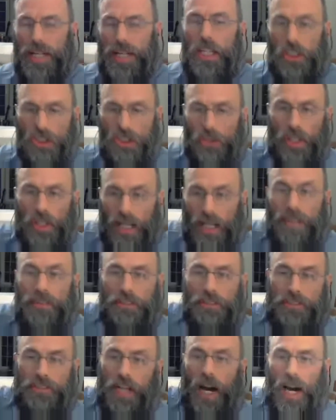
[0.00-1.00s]
so the love of
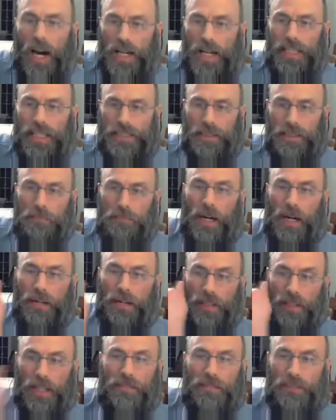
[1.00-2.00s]
God is above the
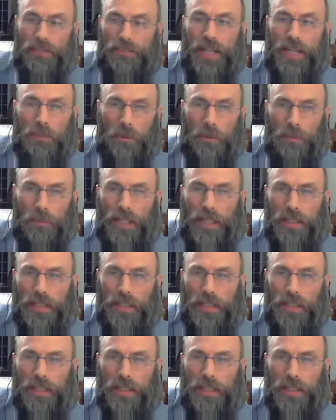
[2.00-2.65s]
love of neighbor, right?